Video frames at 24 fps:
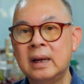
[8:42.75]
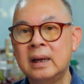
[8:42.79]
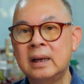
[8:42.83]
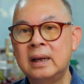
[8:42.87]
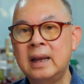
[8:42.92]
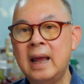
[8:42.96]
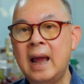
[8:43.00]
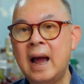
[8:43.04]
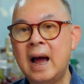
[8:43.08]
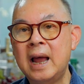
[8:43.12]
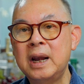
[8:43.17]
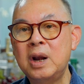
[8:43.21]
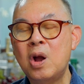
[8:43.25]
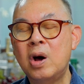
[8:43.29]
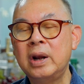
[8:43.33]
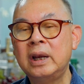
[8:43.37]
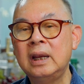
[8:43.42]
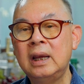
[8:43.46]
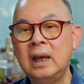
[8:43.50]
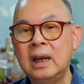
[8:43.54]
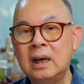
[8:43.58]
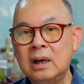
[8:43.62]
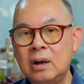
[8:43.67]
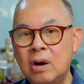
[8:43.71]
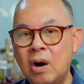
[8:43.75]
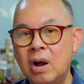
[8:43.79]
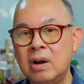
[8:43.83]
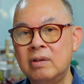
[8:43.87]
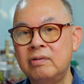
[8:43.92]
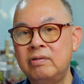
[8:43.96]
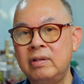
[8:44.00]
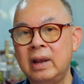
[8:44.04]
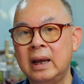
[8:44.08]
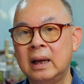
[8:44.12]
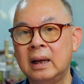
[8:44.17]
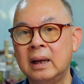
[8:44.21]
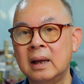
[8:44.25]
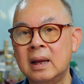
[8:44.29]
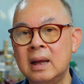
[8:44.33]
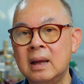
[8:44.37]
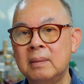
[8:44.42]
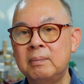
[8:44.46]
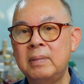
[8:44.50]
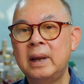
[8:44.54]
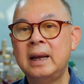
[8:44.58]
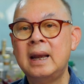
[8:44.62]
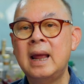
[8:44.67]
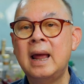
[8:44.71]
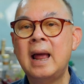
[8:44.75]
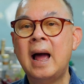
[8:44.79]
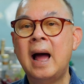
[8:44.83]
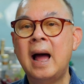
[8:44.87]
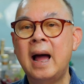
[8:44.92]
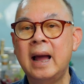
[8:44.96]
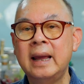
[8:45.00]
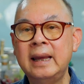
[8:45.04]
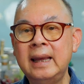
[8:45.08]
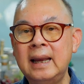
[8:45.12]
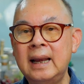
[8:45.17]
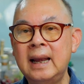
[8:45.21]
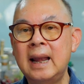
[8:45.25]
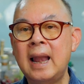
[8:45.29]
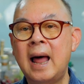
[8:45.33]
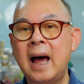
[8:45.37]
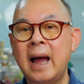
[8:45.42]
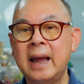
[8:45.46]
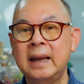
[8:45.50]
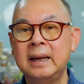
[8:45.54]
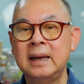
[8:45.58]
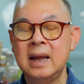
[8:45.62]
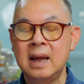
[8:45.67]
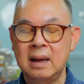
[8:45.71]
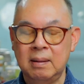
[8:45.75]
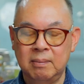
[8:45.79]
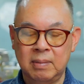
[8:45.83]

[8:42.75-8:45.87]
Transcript: They are not in conflict, but they are in line.